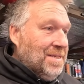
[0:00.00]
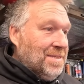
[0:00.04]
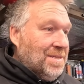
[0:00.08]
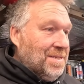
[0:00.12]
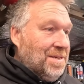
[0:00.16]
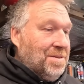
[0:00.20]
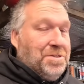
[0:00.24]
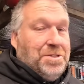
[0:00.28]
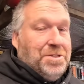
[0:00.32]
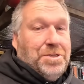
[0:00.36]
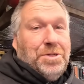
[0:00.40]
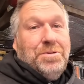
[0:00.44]

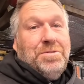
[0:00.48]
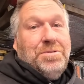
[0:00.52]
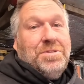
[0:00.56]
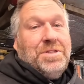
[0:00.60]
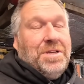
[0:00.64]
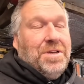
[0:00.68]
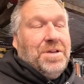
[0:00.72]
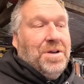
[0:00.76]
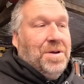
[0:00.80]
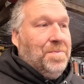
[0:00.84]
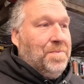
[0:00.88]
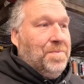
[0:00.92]
So
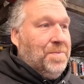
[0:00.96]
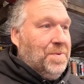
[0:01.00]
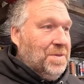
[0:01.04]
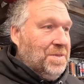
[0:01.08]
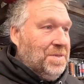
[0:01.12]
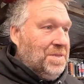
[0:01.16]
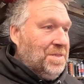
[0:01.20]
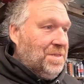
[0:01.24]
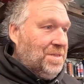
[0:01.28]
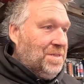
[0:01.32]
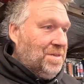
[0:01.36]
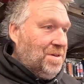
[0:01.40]
Tuesday
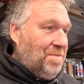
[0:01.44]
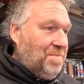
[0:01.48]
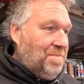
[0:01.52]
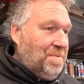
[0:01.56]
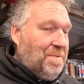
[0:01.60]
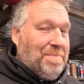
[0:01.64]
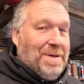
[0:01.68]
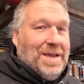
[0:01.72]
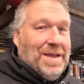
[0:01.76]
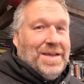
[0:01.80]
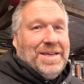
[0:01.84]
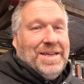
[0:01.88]
onwards, I'll
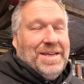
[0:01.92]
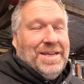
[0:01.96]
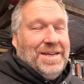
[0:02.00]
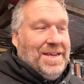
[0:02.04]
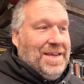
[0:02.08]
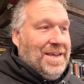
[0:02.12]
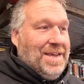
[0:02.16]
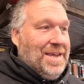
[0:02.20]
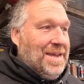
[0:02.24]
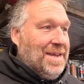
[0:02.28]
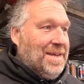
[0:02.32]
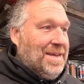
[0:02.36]
be back in
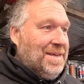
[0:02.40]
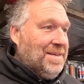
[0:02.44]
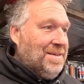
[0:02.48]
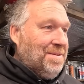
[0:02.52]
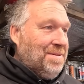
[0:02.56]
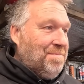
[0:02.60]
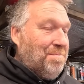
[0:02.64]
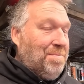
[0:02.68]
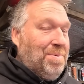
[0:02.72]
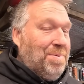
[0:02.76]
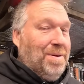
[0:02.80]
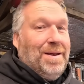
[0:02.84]
here
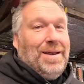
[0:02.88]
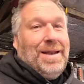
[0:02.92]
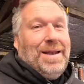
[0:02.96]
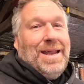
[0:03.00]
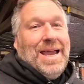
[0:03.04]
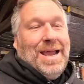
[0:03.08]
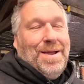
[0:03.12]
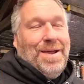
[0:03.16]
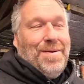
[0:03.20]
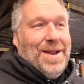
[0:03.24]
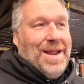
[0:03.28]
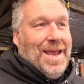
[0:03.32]

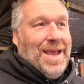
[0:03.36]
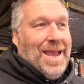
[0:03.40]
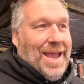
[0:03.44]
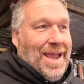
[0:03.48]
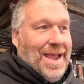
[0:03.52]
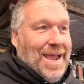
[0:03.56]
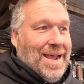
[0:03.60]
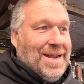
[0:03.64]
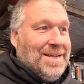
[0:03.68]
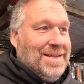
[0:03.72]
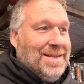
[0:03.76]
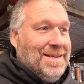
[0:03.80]
ploughing
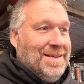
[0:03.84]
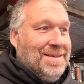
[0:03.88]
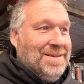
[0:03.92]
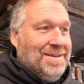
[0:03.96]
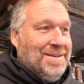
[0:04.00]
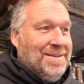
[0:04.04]
ahead.